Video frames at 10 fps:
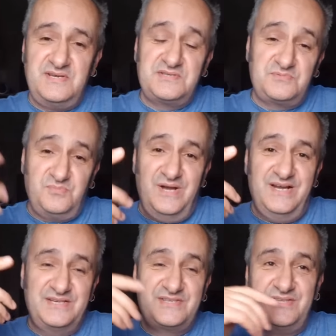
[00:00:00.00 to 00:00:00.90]
as
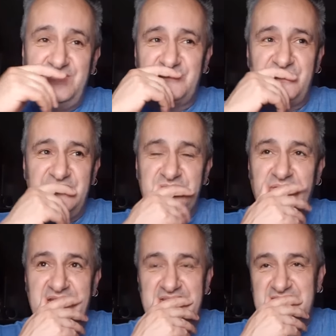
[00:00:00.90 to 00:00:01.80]
I think it was Chris
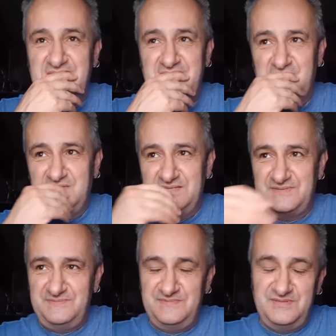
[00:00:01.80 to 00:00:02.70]
Mannix said on
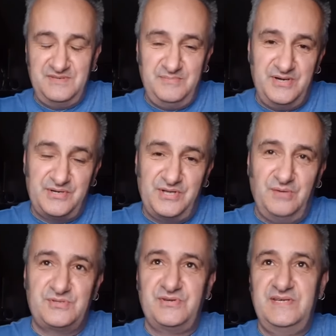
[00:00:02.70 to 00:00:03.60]
the American
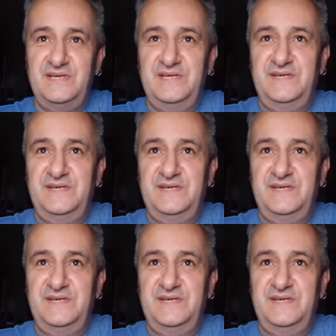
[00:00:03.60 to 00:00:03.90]
commentary,